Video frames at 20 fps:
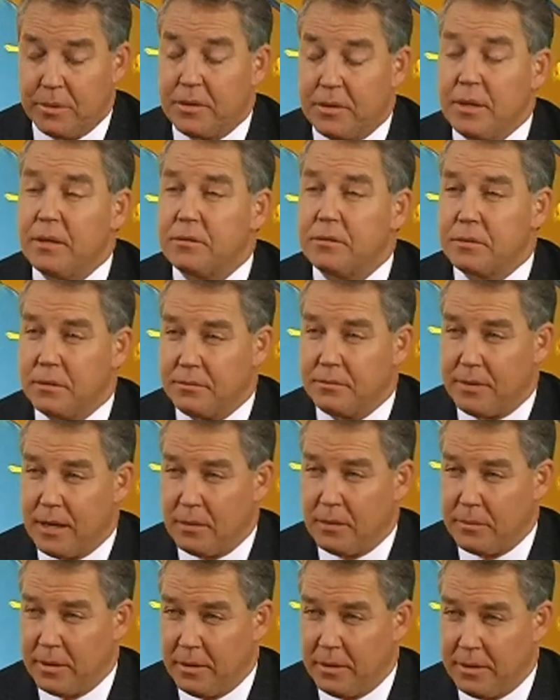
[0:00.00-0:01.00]
or potential
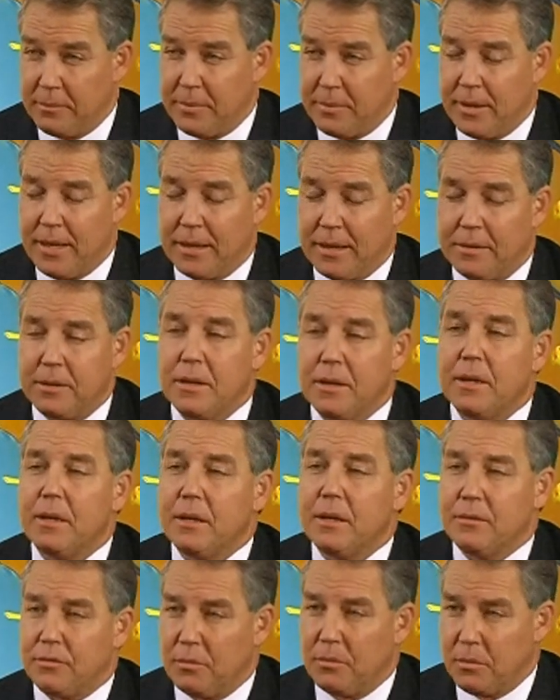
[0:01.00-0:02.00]
environmental impact
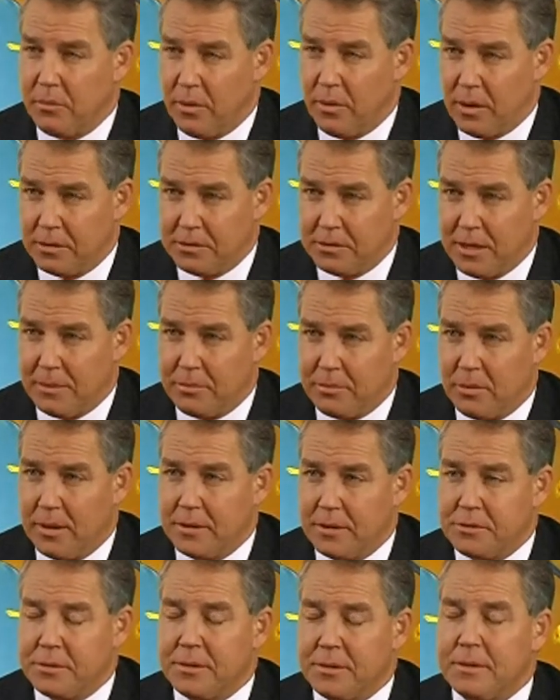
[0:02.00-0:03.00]
from a barge
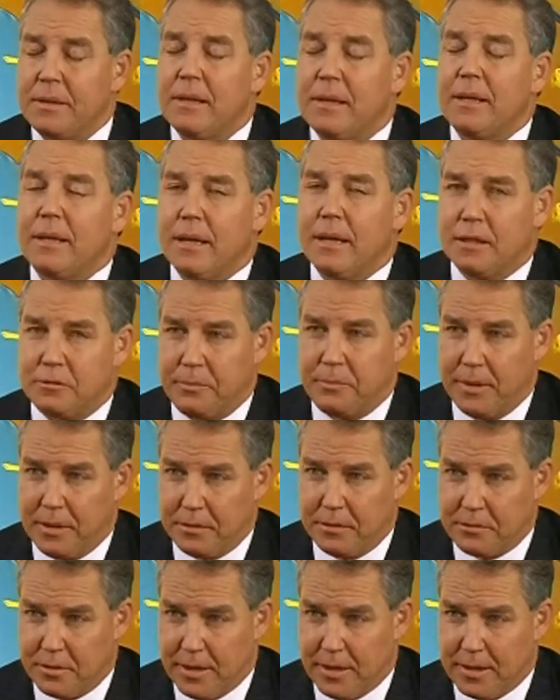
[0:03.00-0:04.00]
operation has
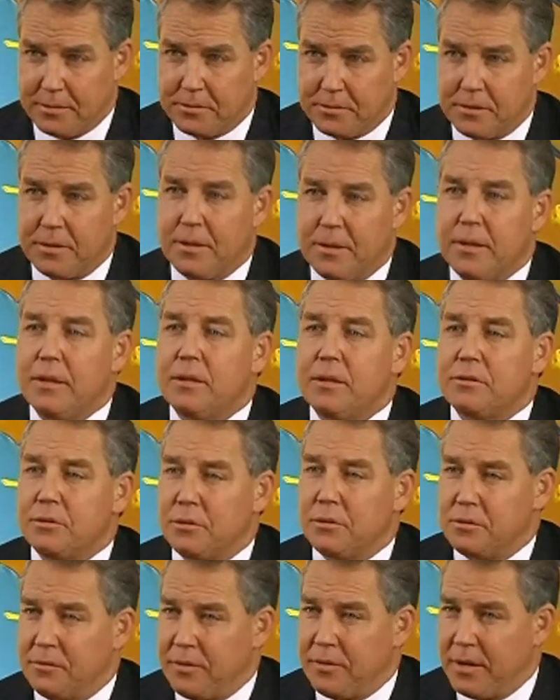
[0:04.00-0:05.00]
been addressed.
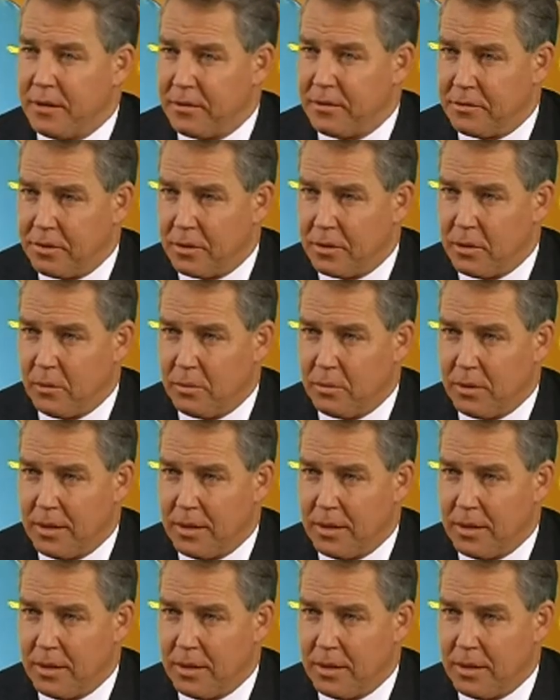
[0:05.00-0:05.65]
So it's a very thorough